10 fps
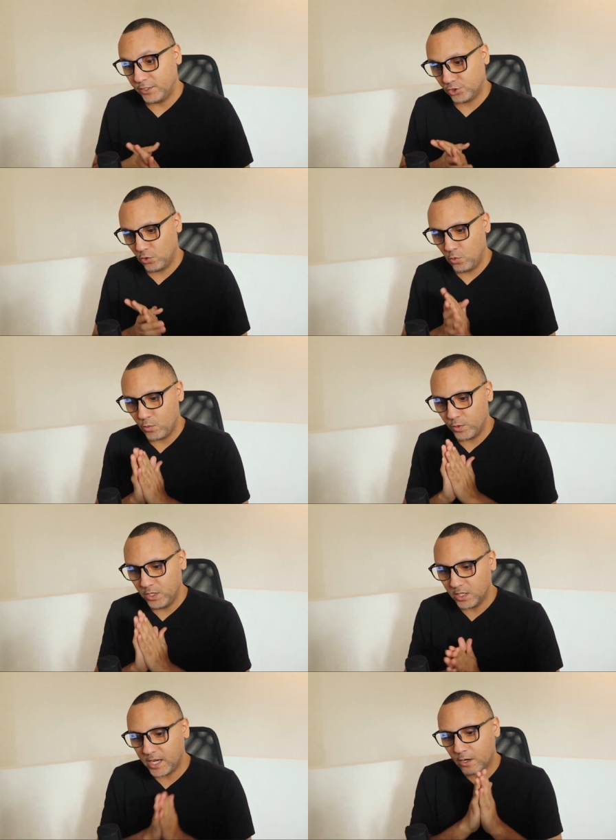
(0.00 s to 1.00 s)
So when we
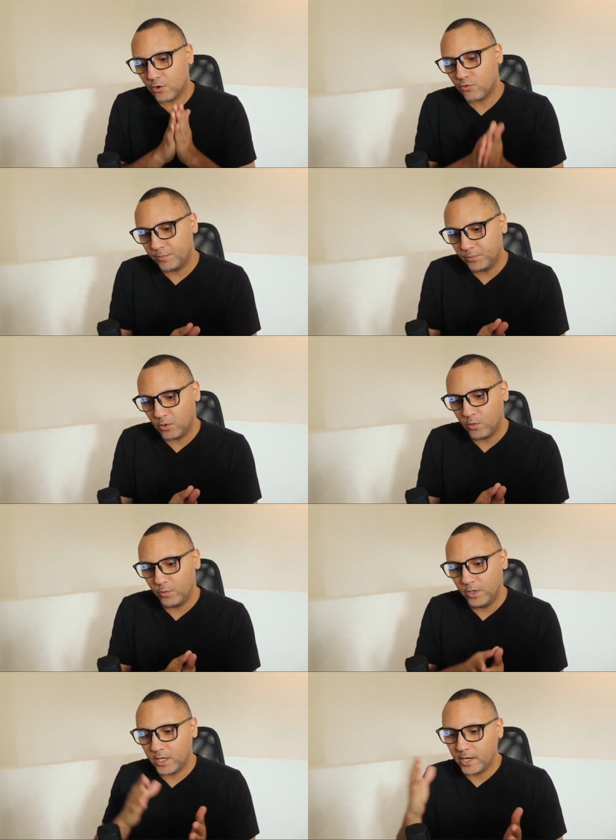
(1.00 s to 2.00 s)
look at crypto, when we
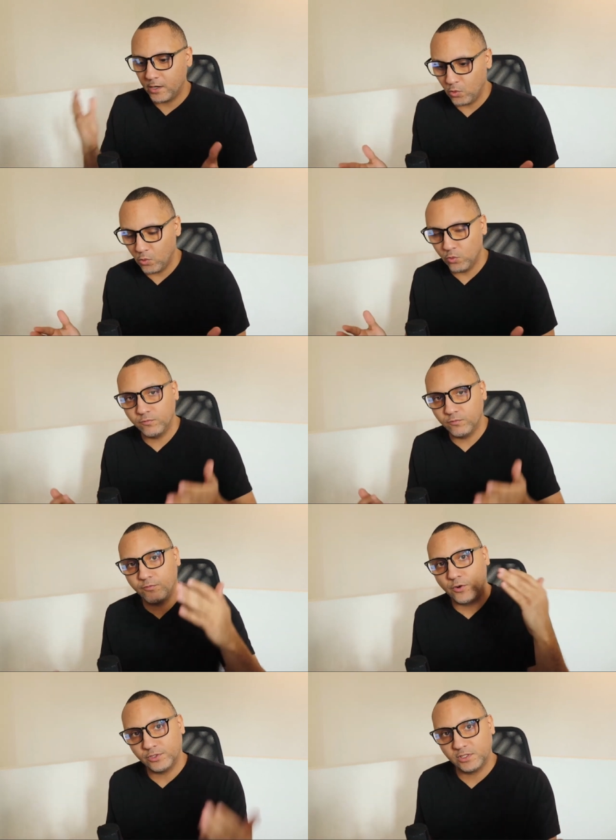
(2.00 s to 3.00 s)
look at gold
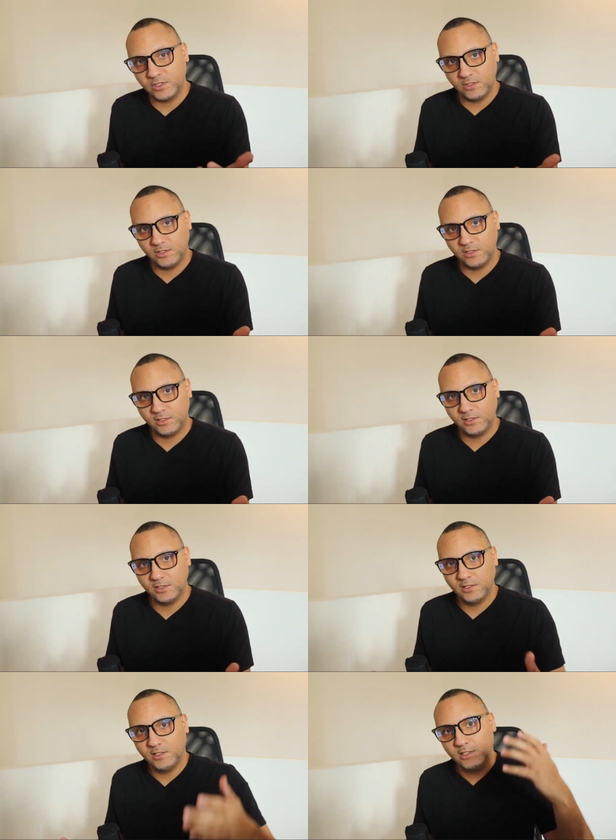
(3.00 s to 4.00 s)
versus
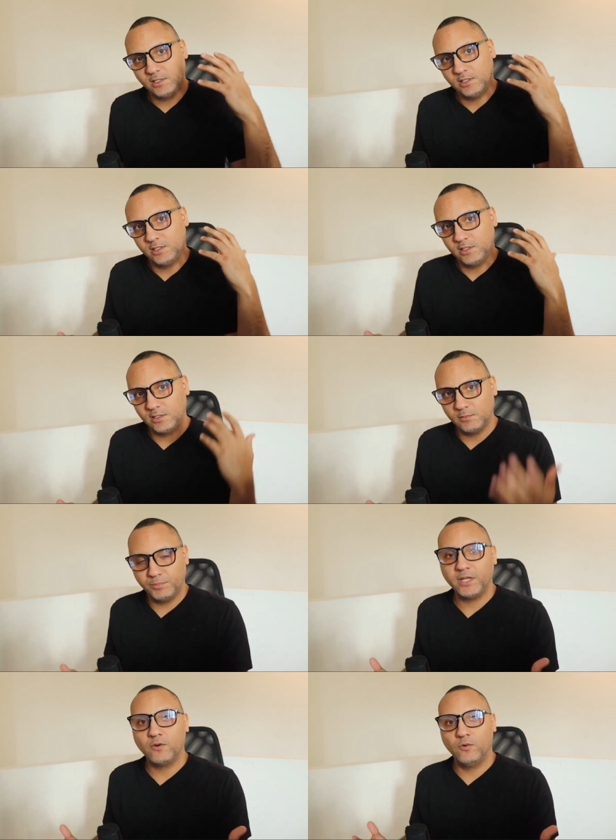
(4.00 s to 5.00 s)

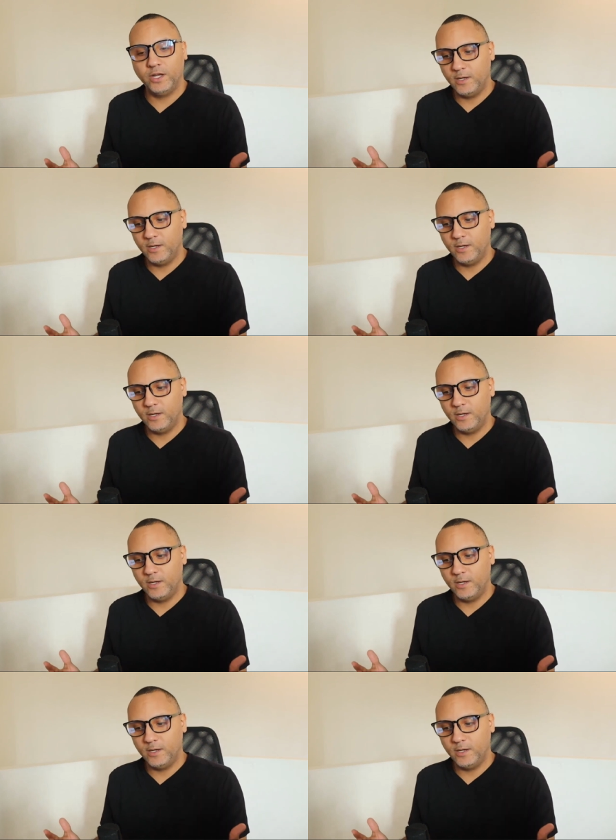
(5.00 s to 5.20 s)
Bitcoin,